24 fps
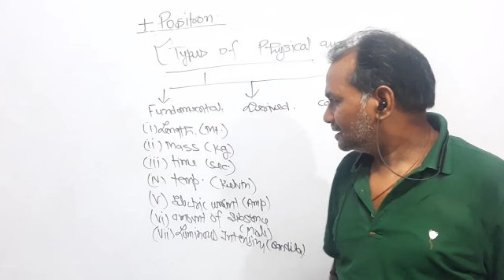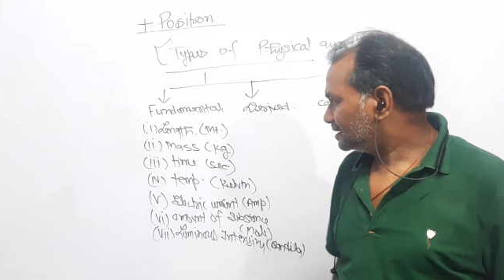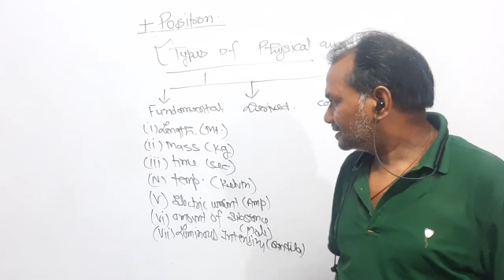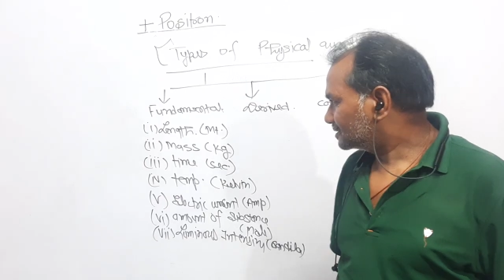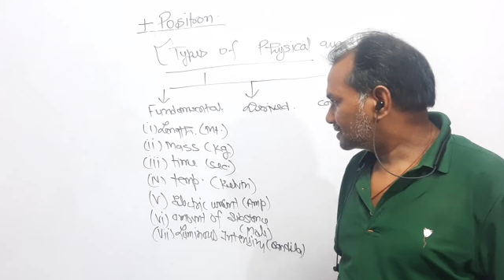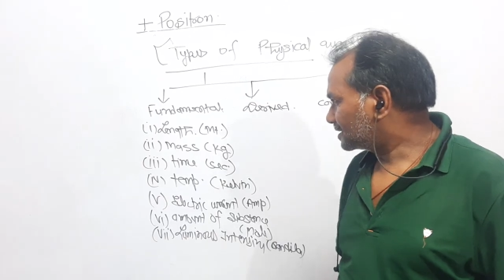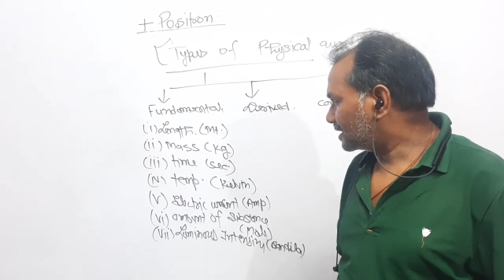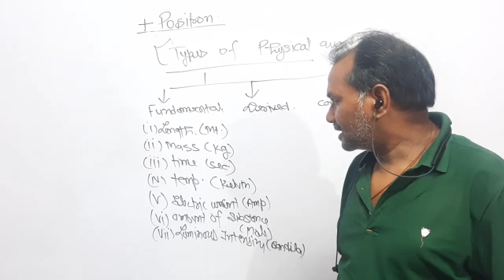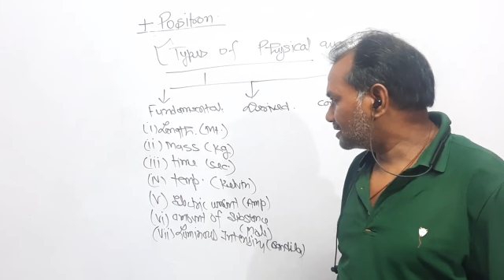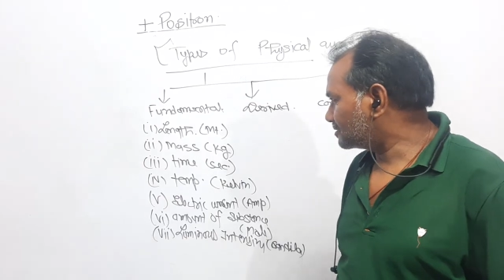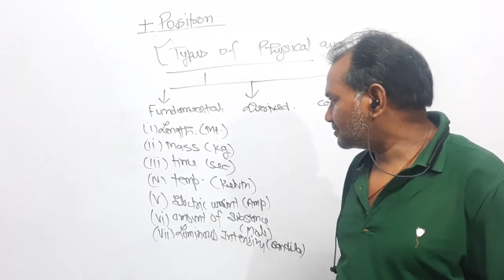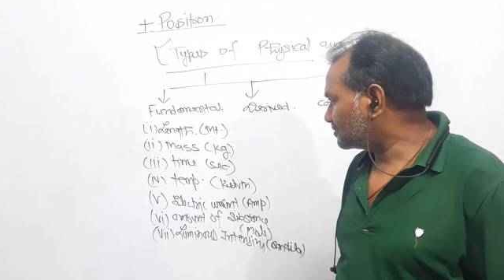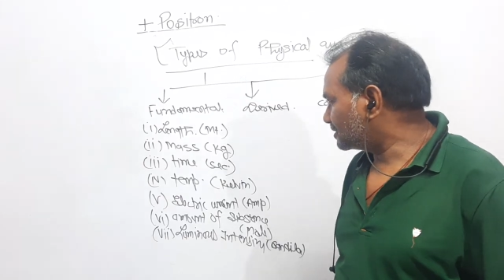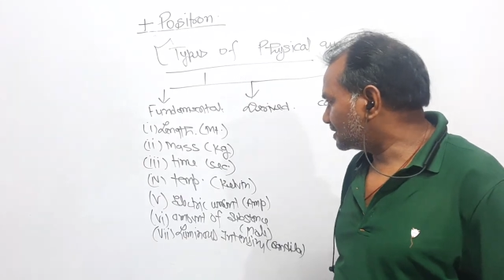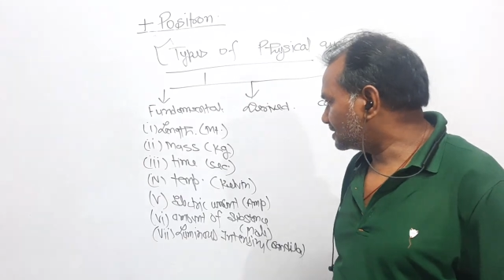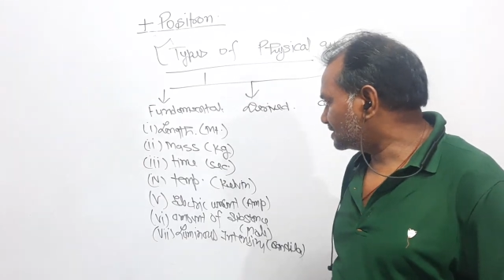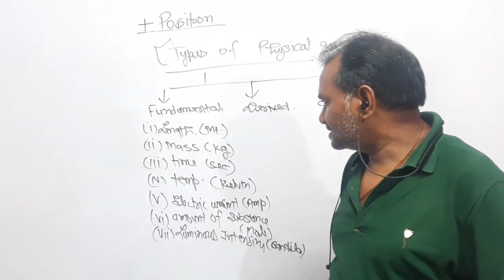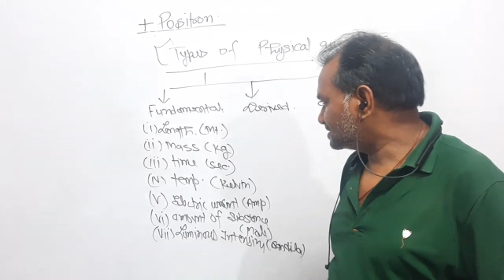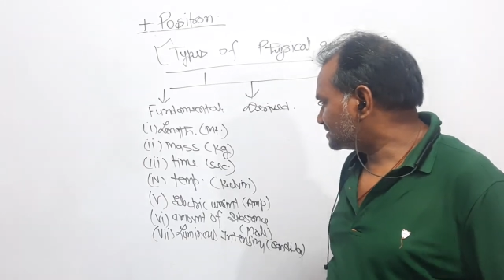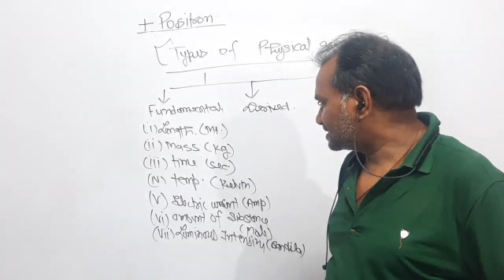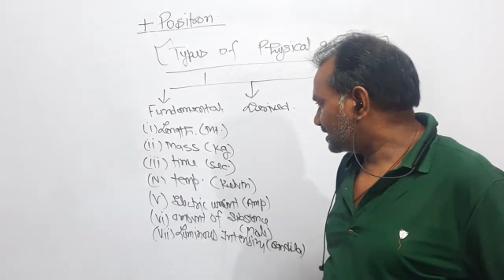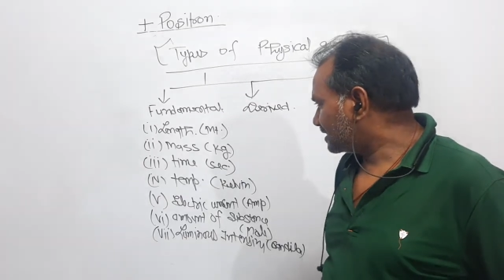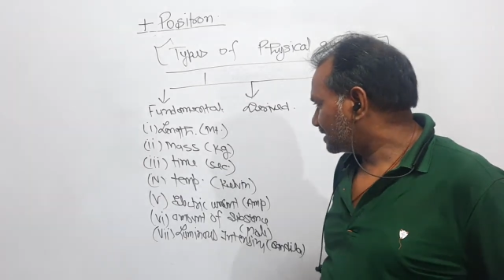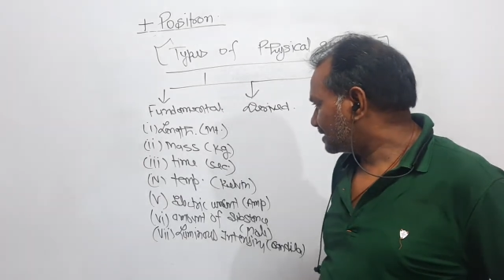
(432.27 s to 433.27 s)
Third one
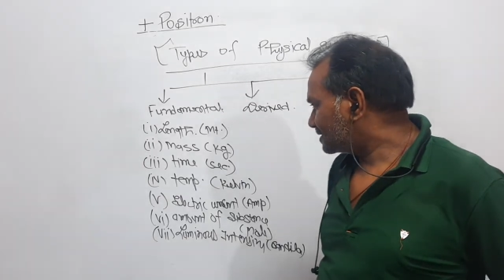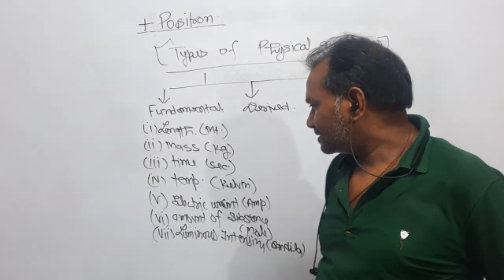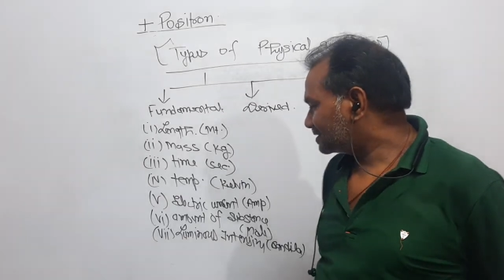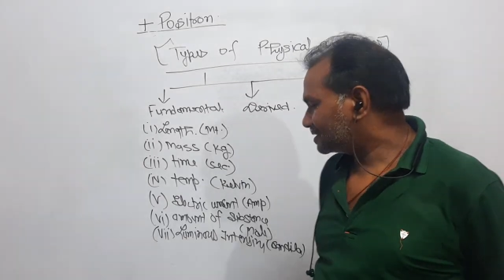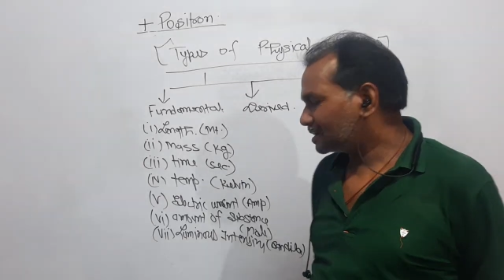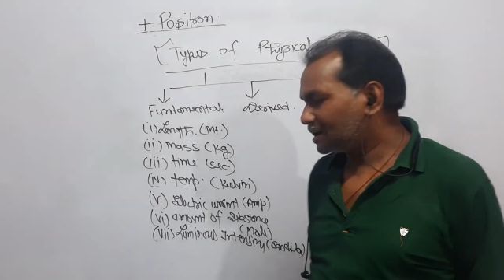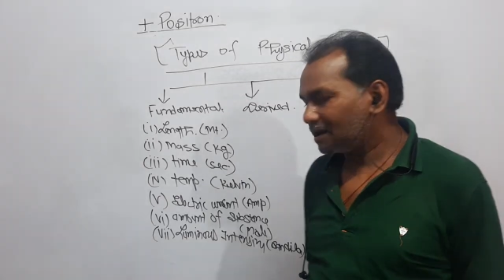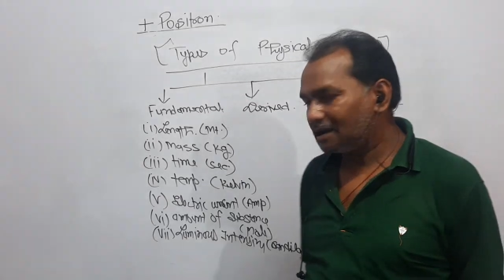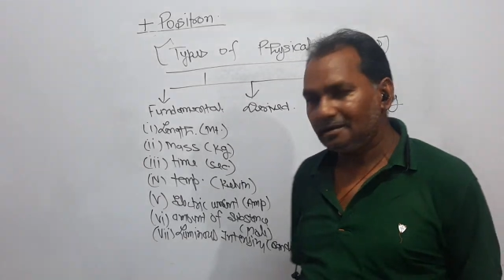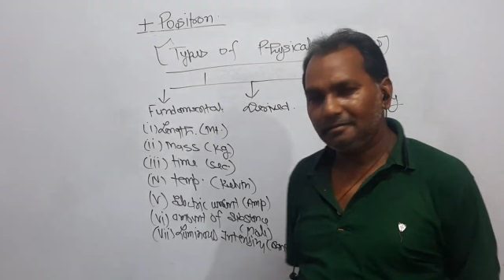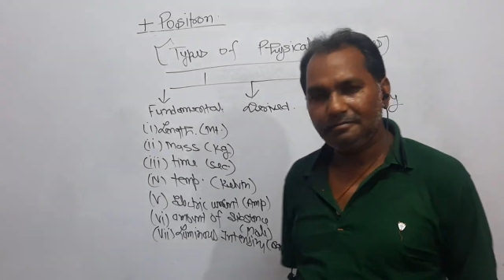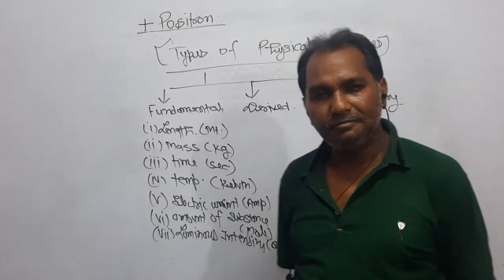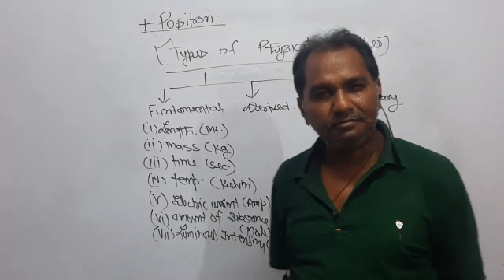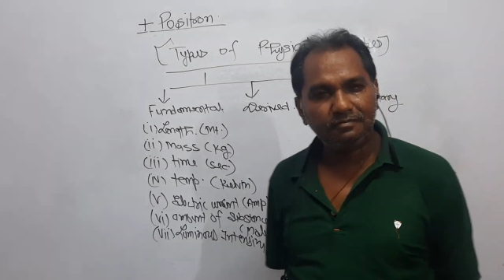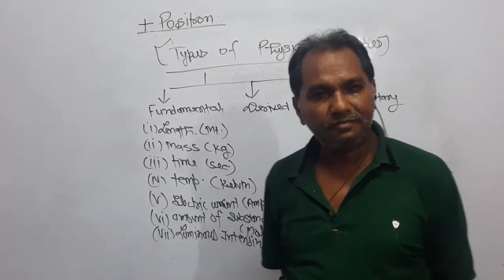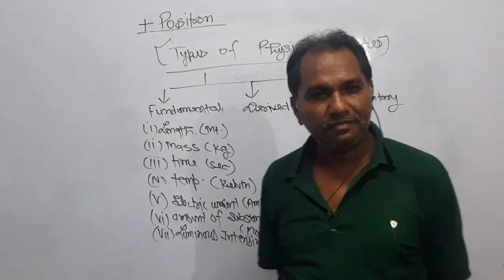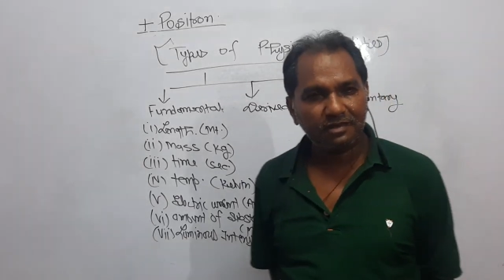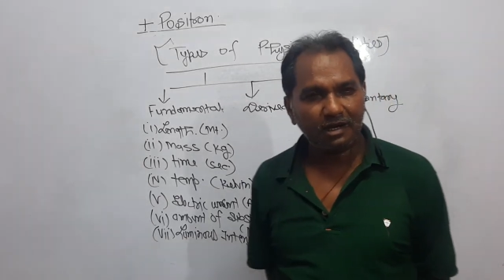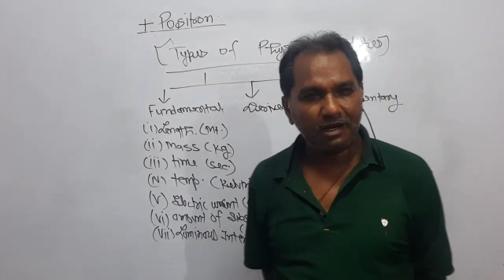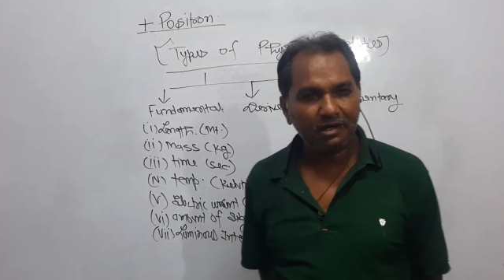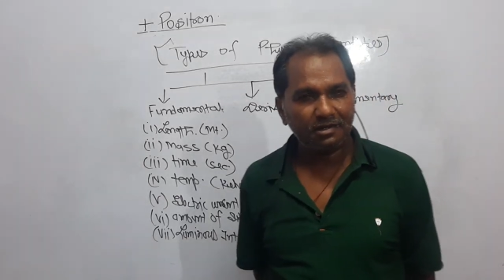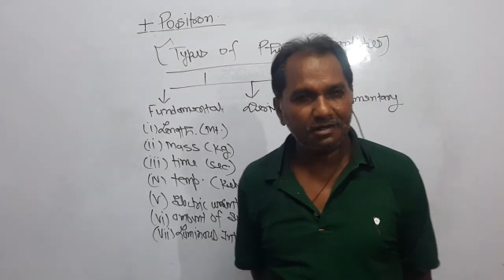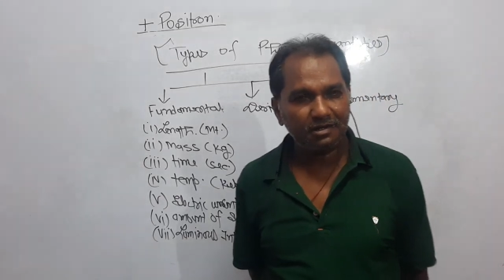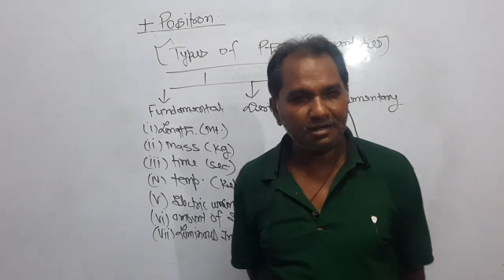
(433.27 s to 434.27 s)
is a time,
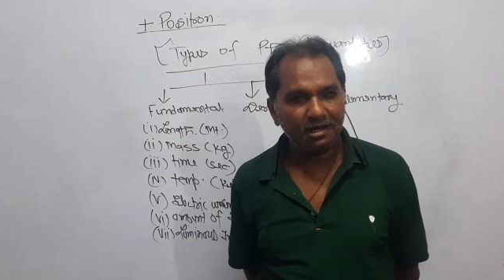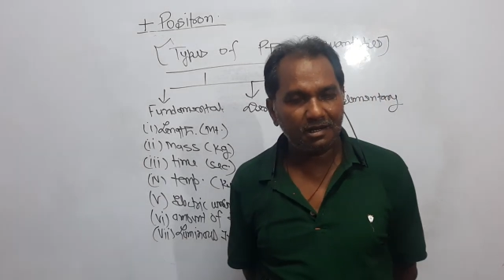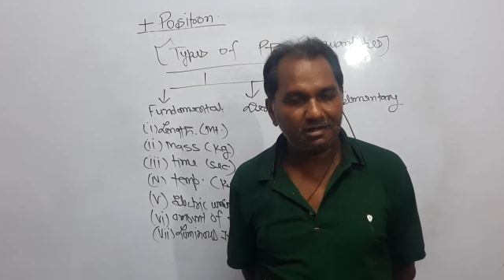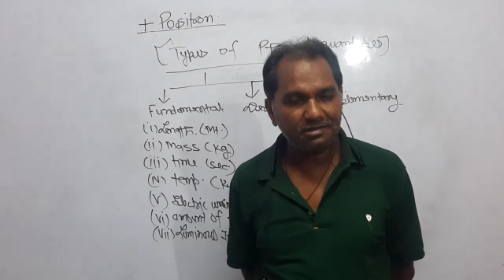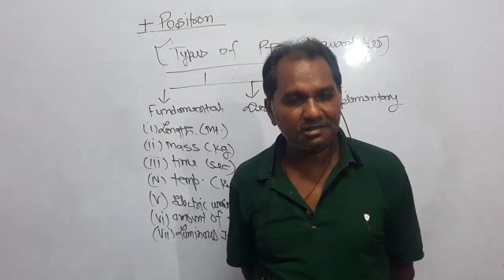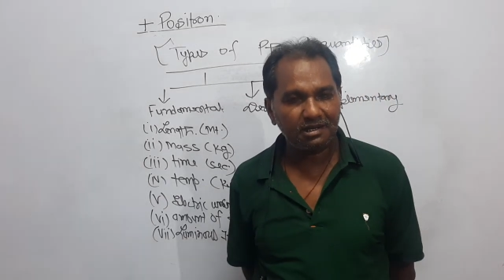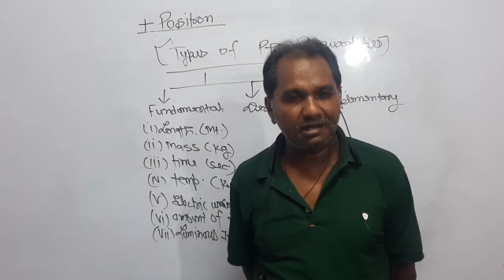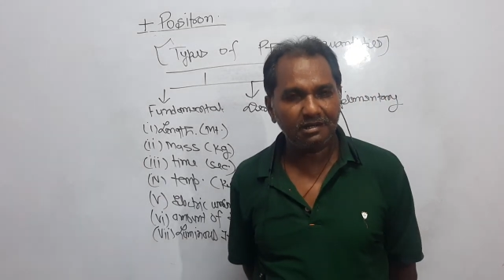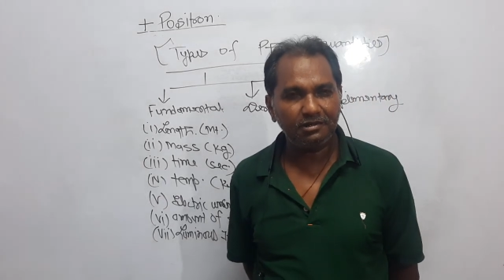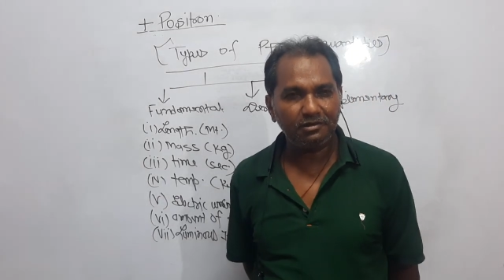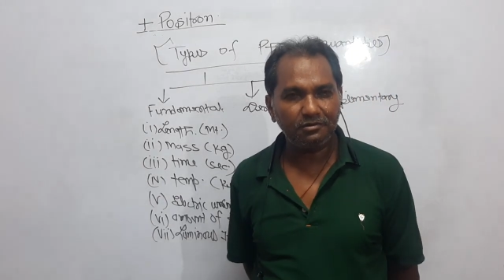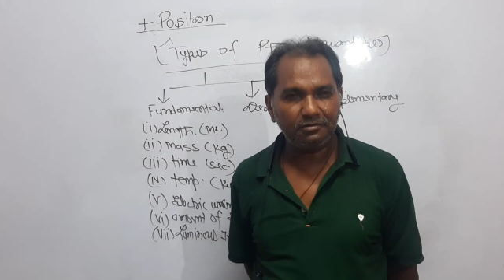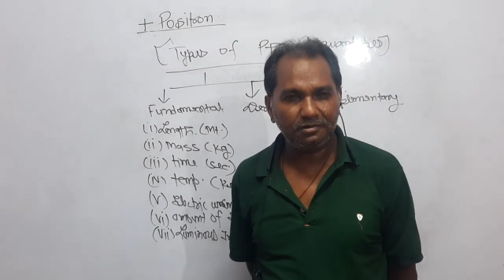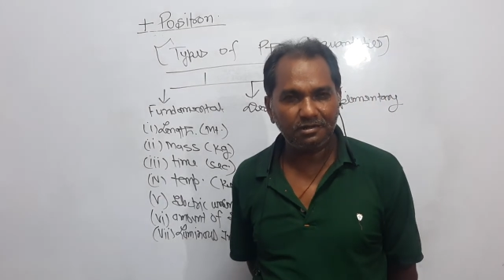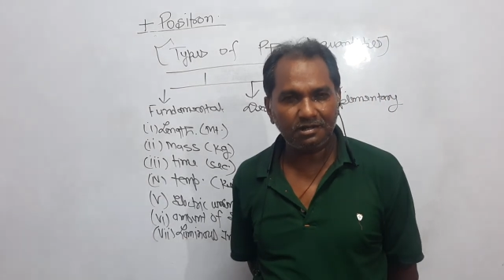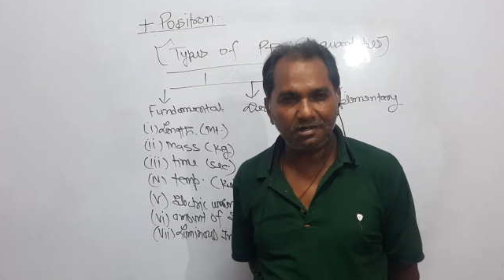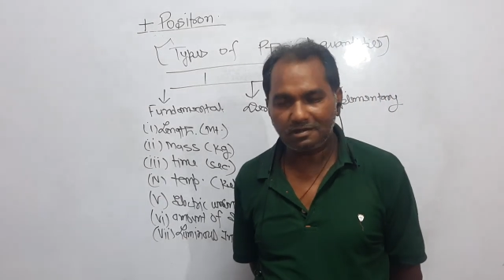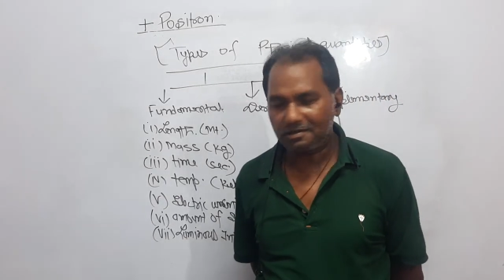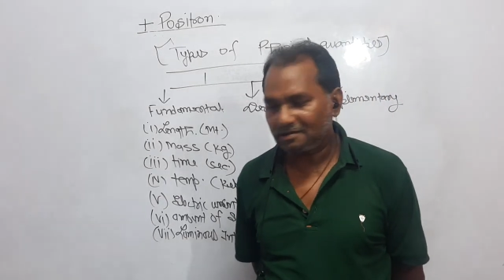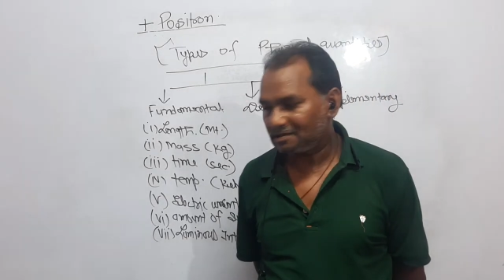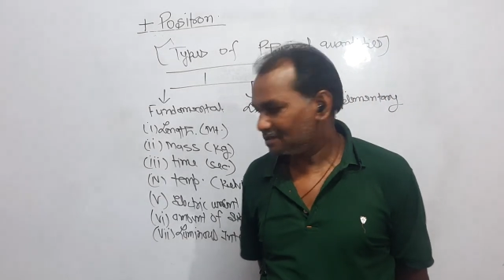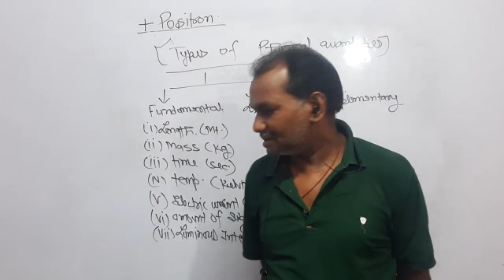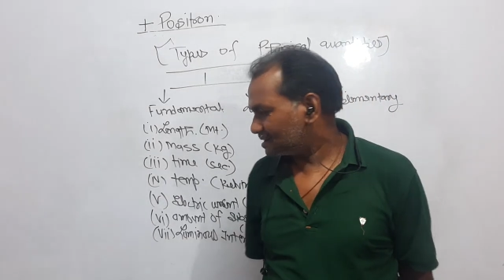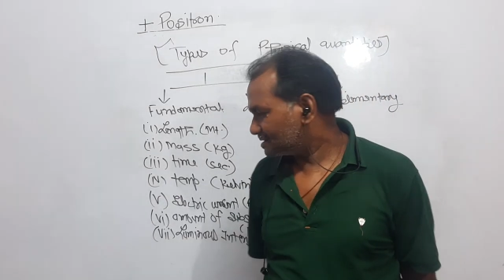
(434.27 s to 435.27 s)
that is SI unit
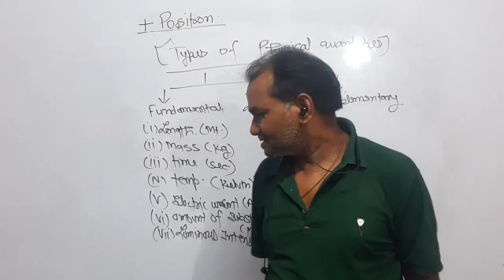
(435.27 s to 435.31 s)
is a